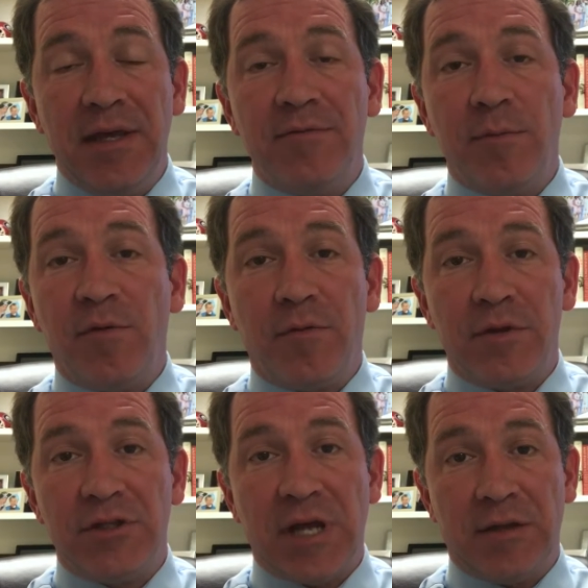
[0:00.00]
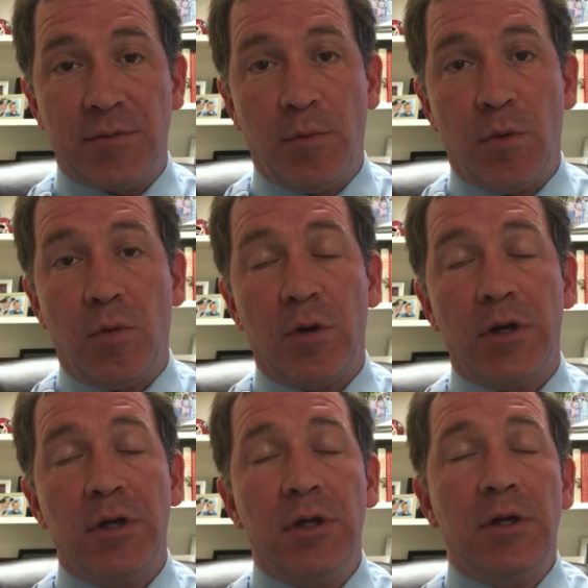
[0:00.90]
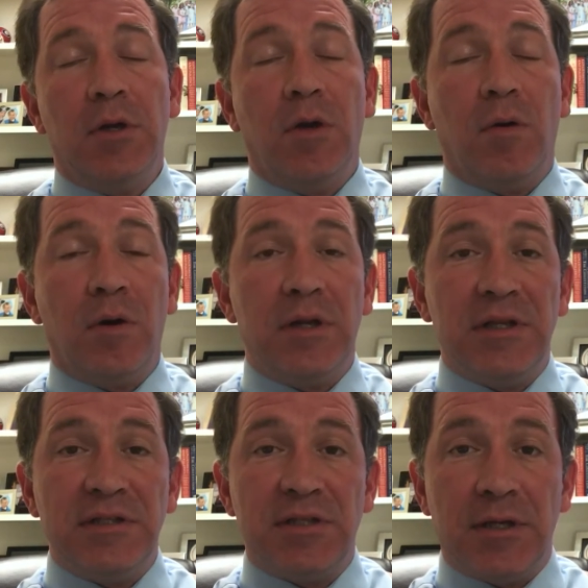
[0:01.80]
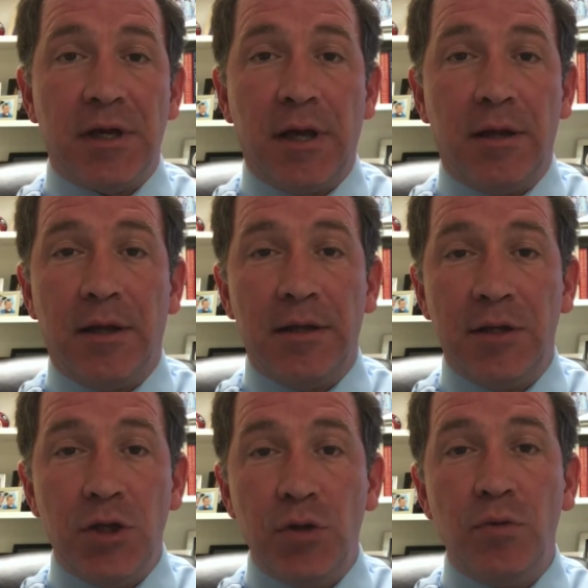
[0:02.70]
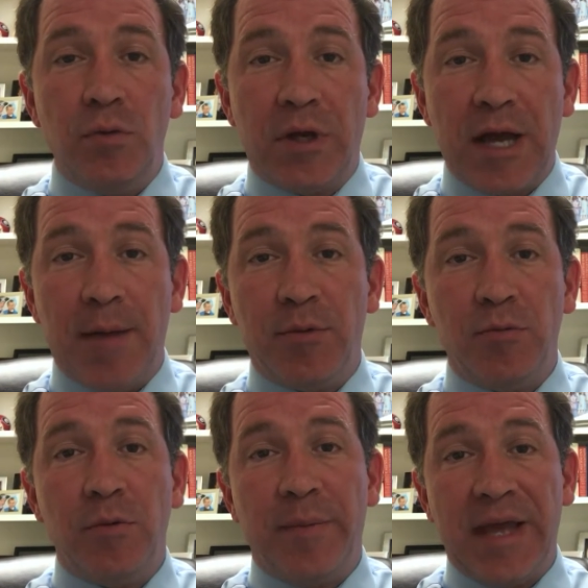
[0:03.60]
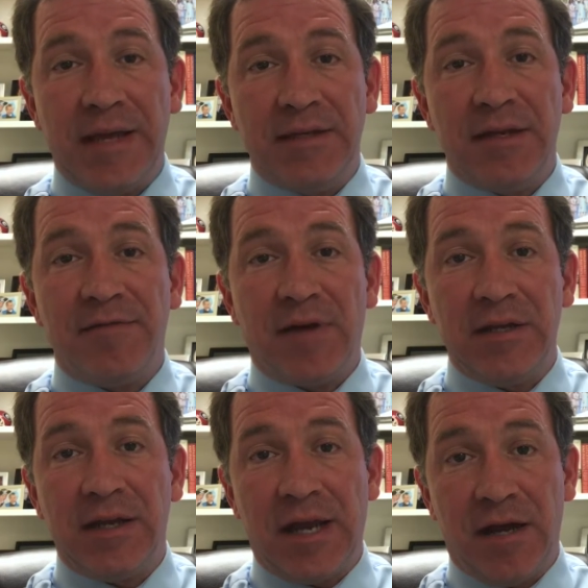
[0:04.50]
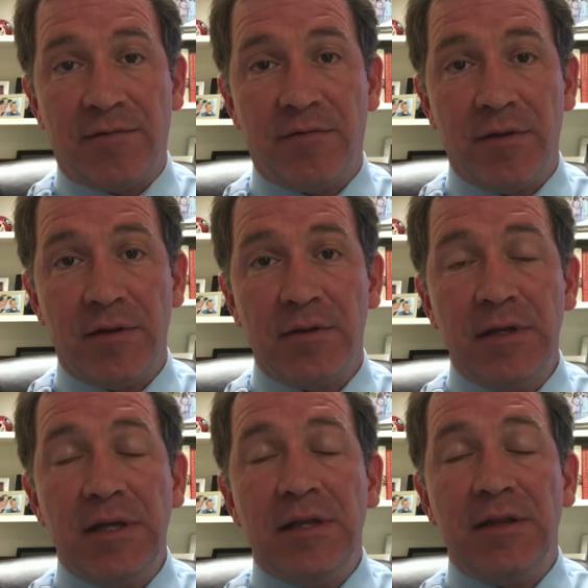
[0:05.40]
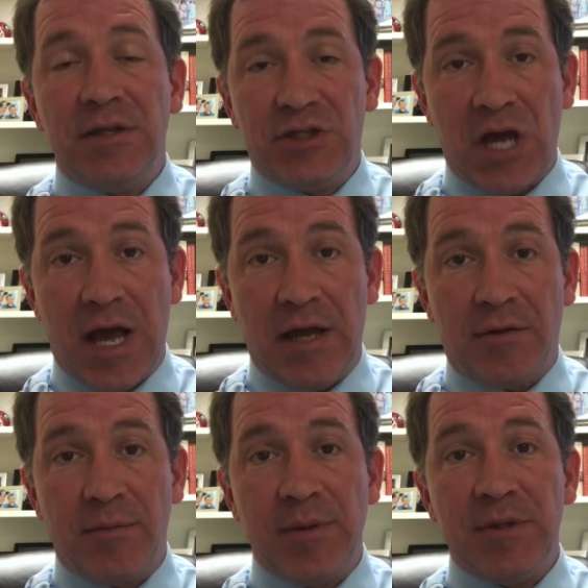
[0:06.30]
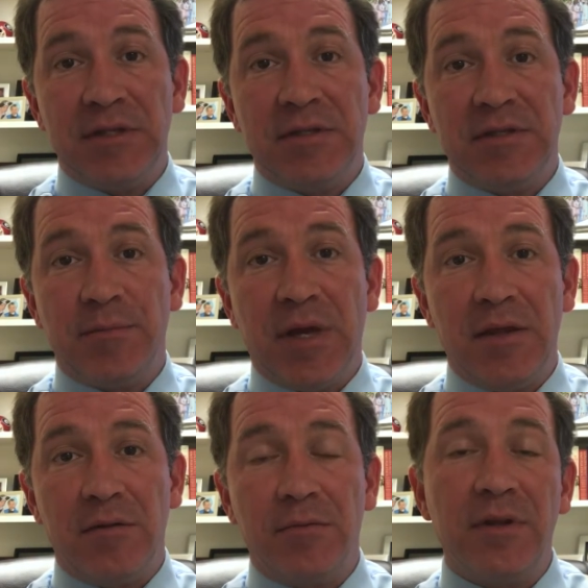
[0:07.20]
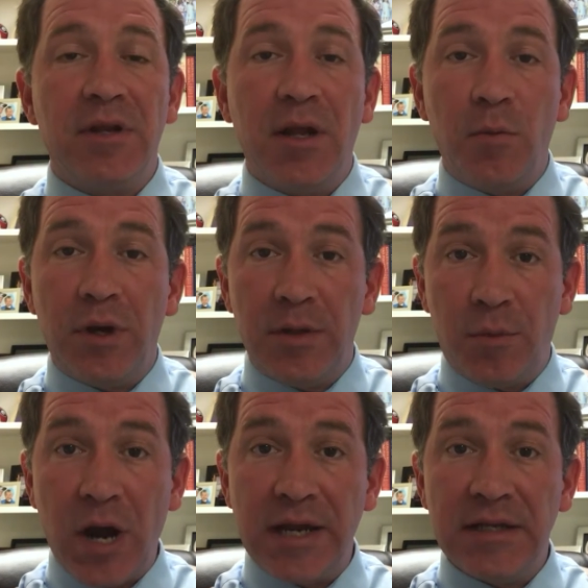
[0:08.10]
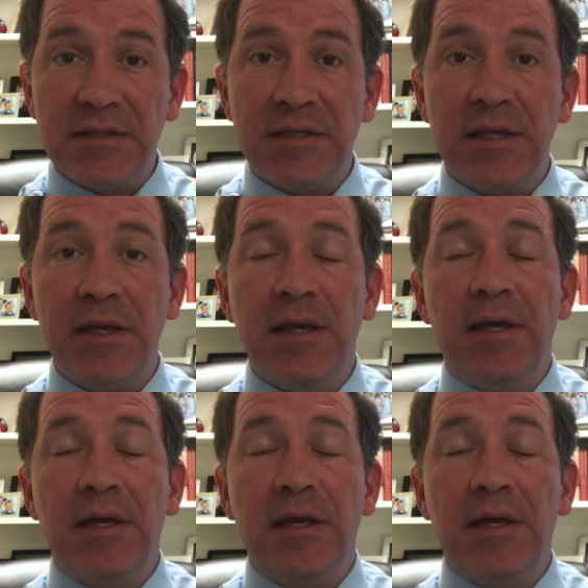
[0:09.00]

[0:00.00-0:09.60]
even before the child's born, or at least a new couple will be identified to care for the child. Maybe this is a mother with an unwanted pregnancy,